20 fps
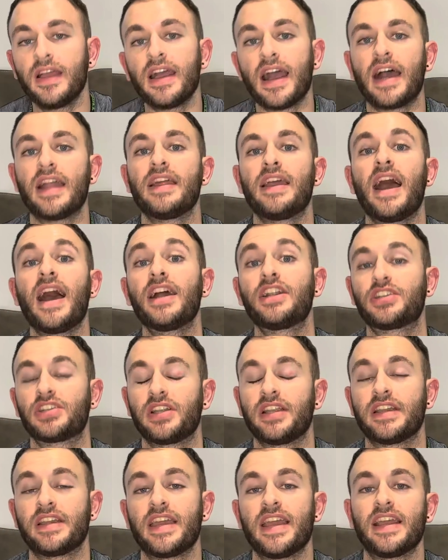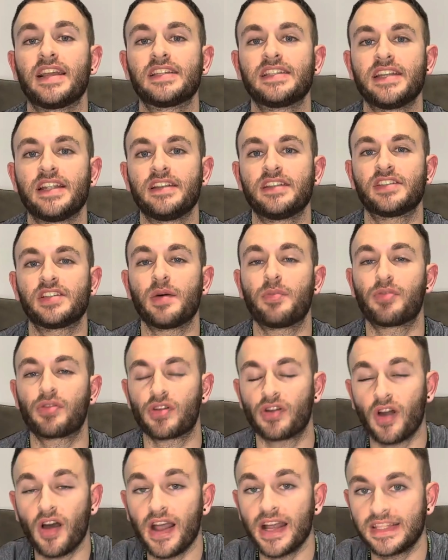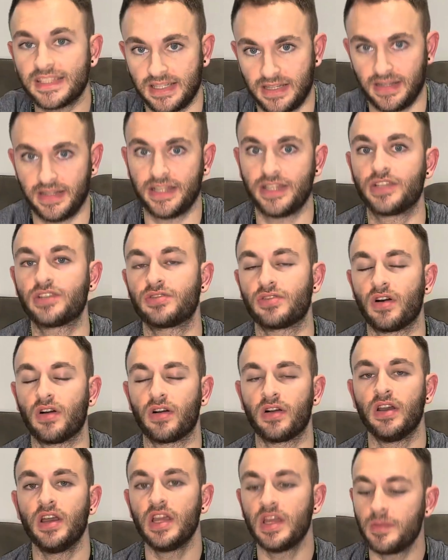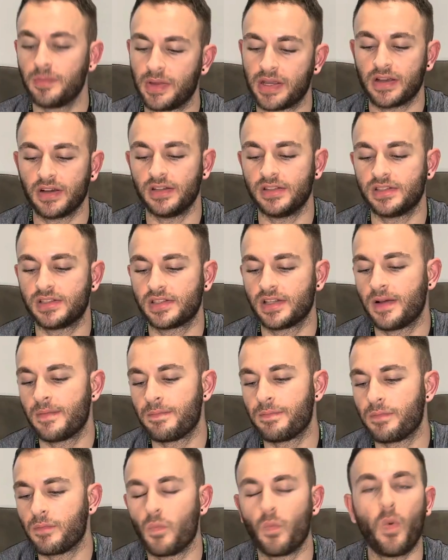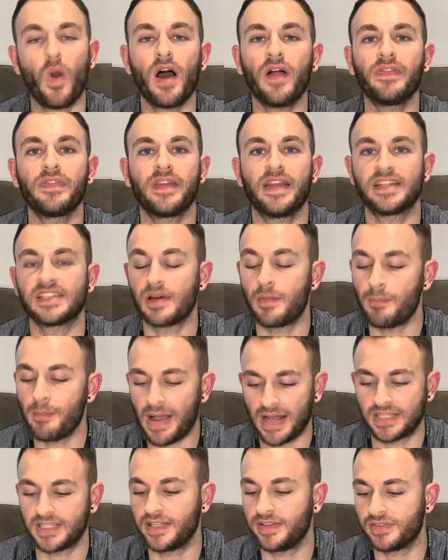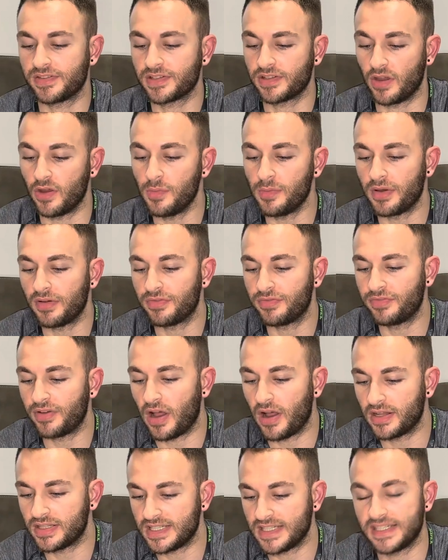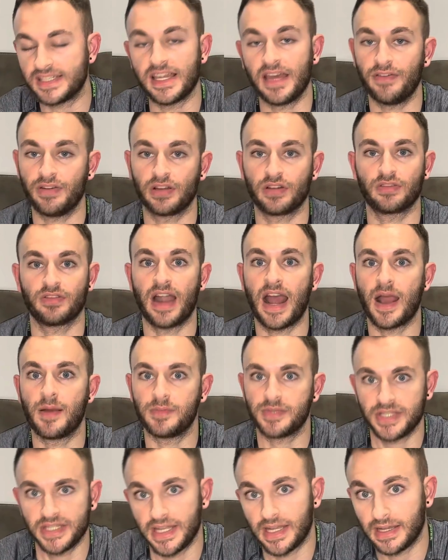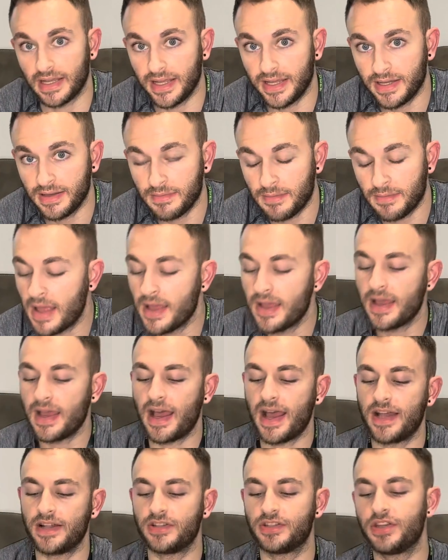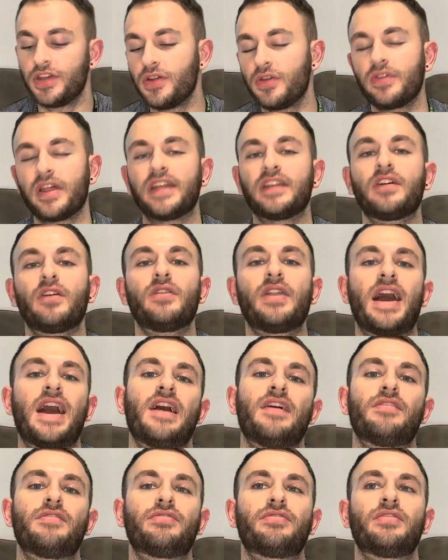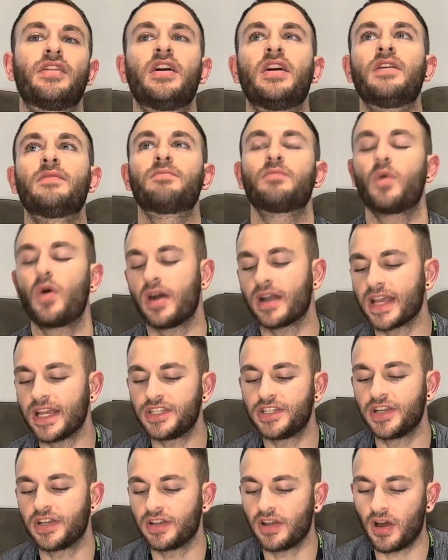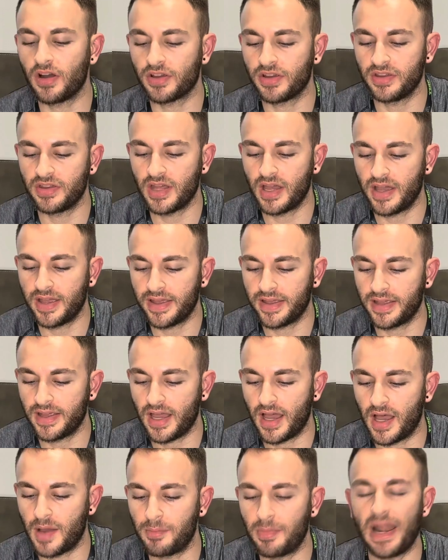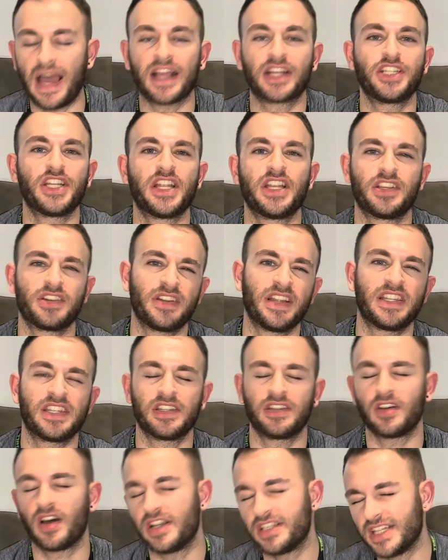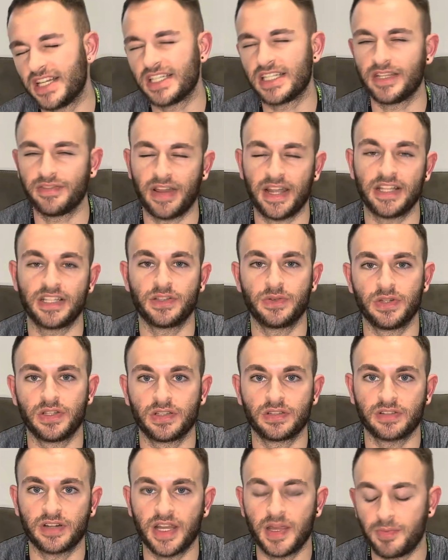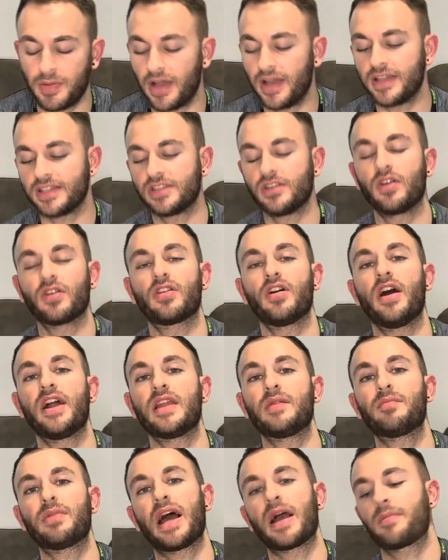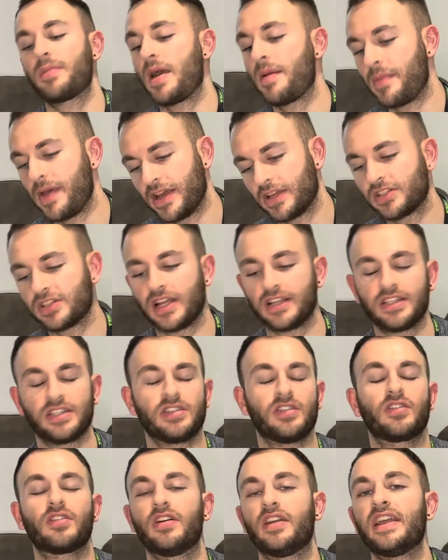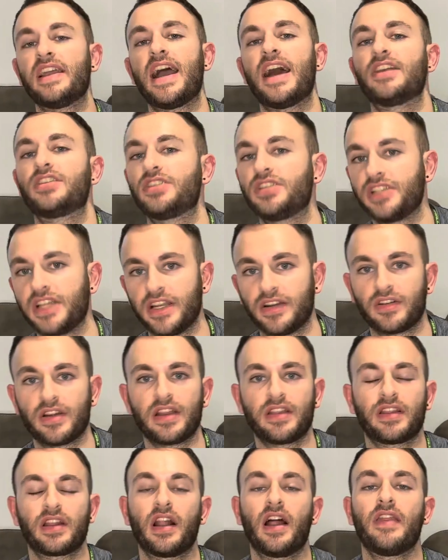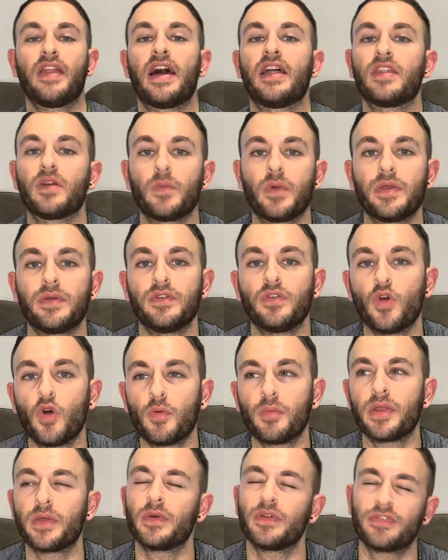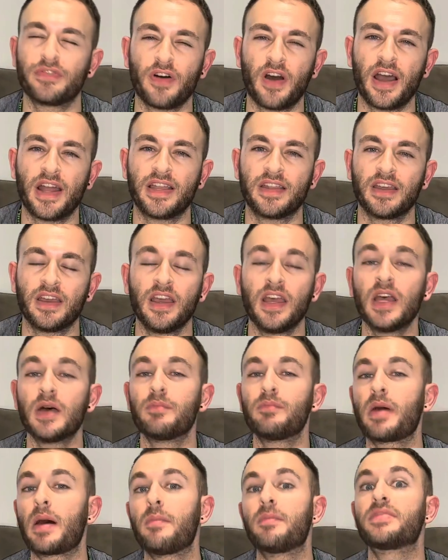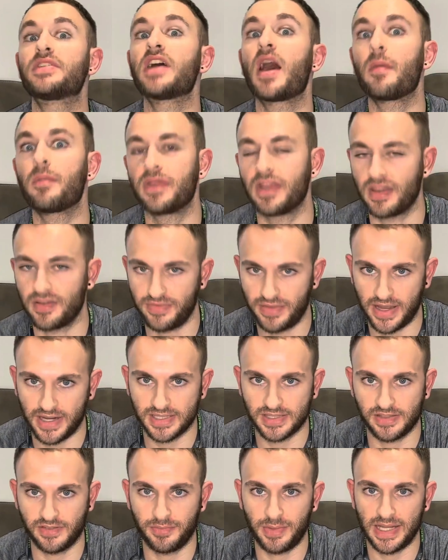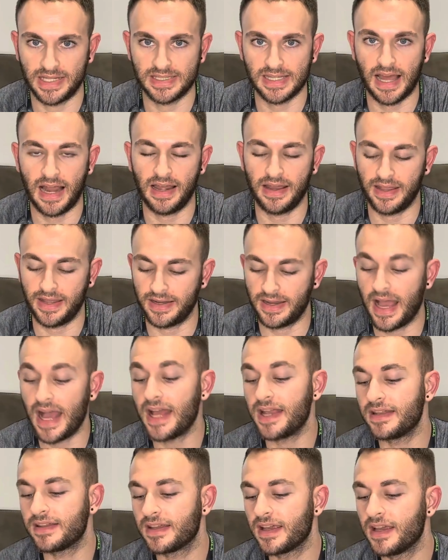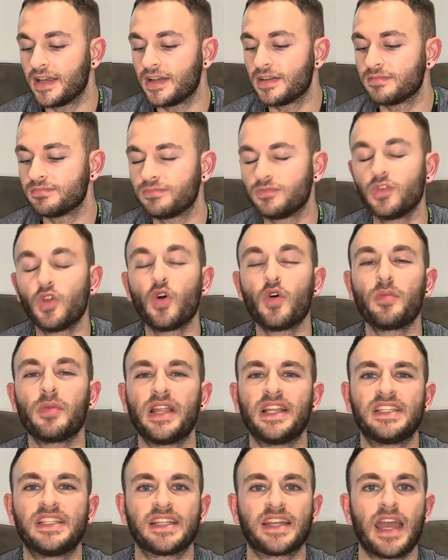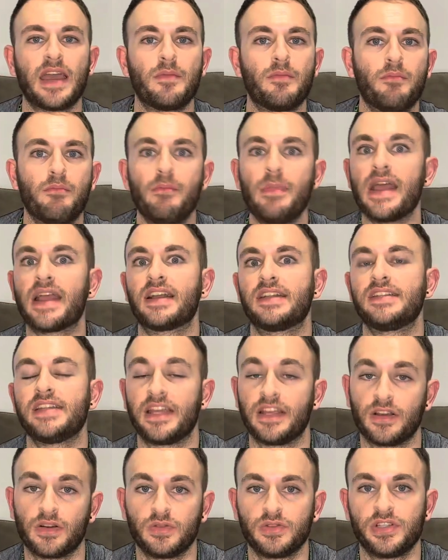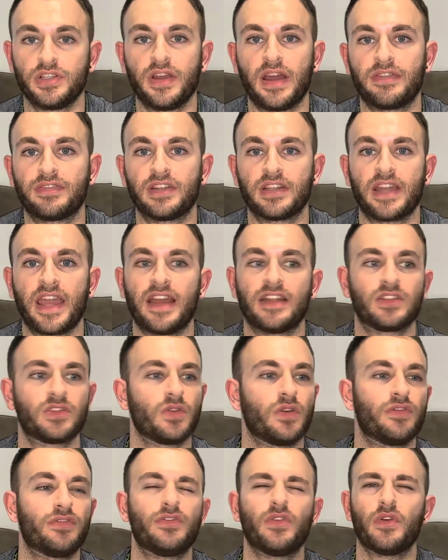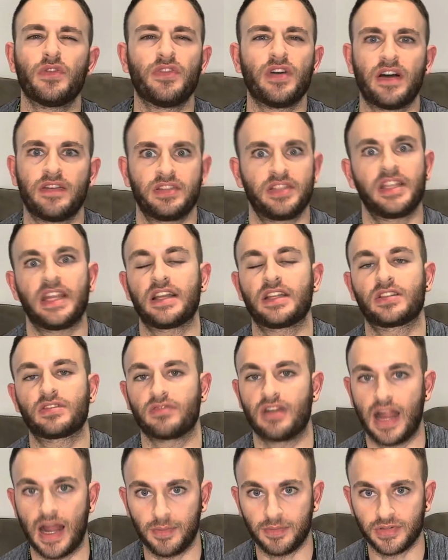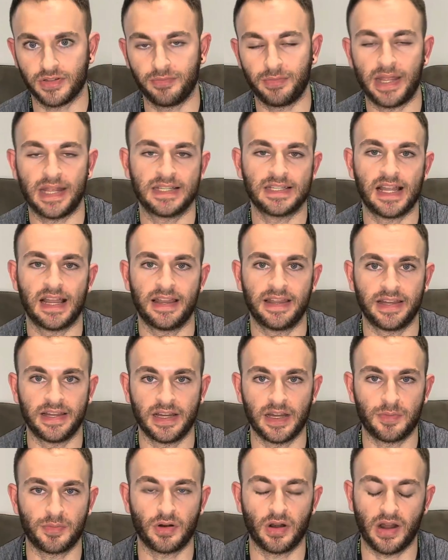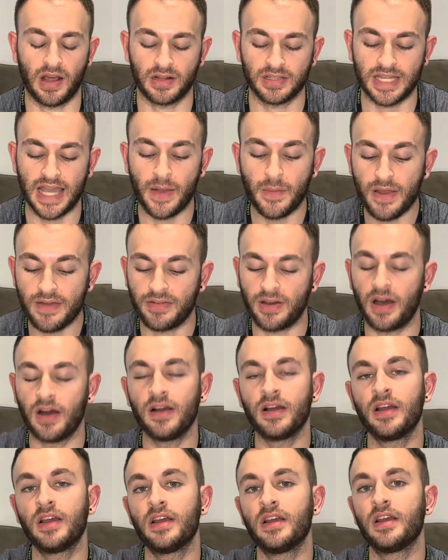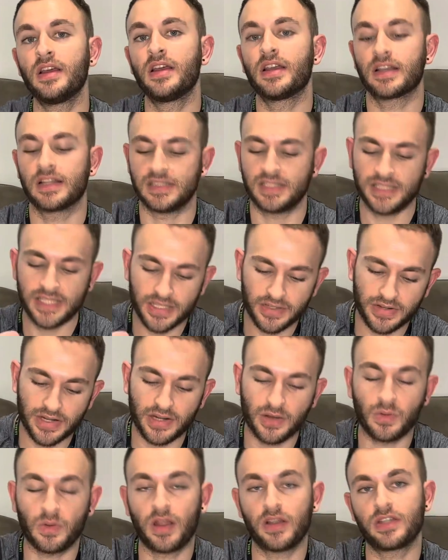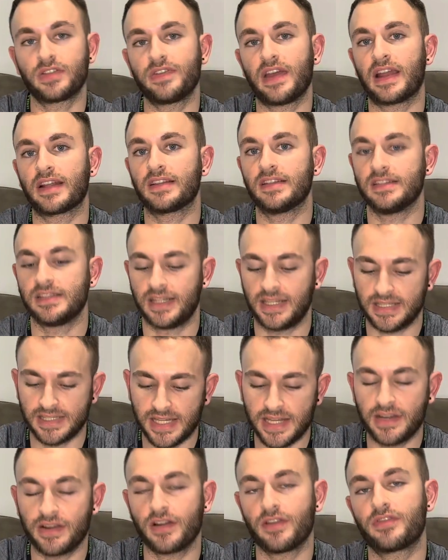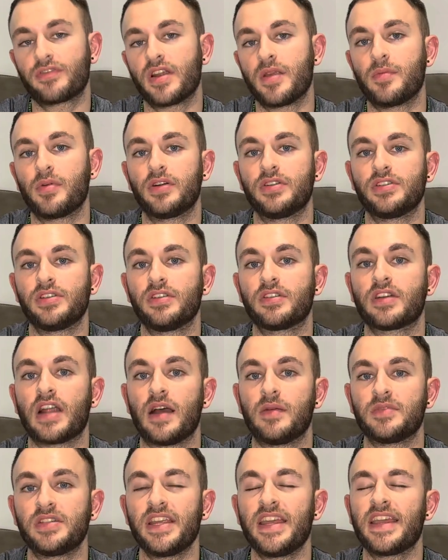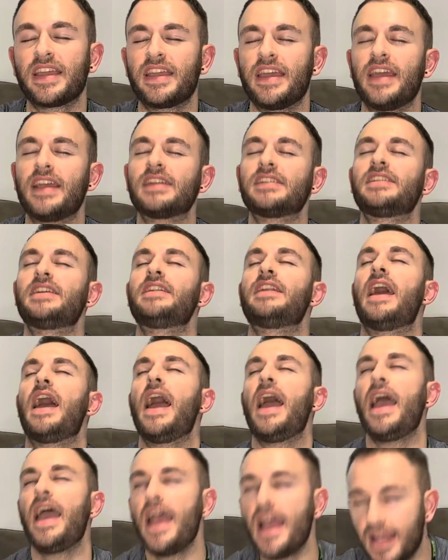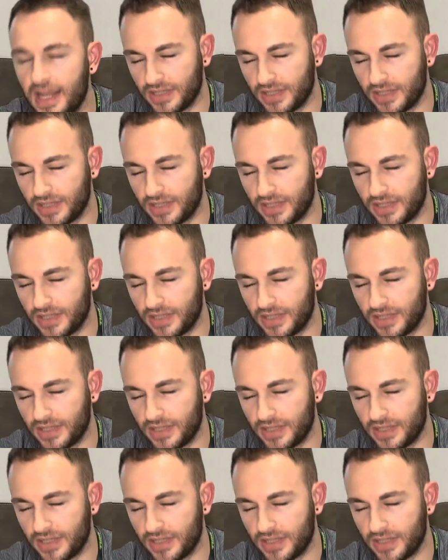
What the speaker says: And it actually kicks in surprisingly strong, because 1, it's a massive scoop at 37 grams nearly, and 2, they don't have, well, I guess you could argue the black ginger is a digestive aid to a degree, but it's not got any black pepper extract, it's not got any estrogen or anything like that we normally would find bumps up the effects of beta-alanine. And normally to get mega tingles, you have to get sort of 4, 5, 6 grams of beta-alanine in a product. However, considering all those factors, and it's in here at 3.2 grams, it kicks in hella